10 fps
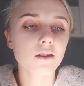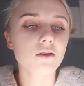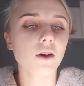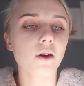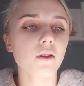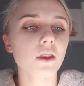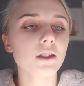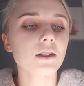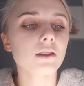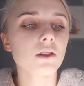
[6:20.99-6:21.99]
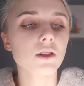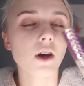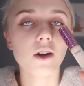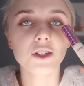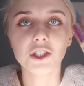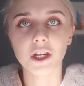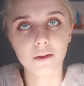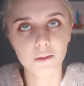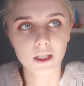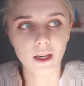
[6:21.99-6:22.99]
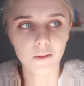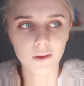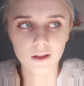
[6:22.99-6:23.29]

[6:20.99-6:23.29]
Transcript: So this is the Tarte Shape Tape.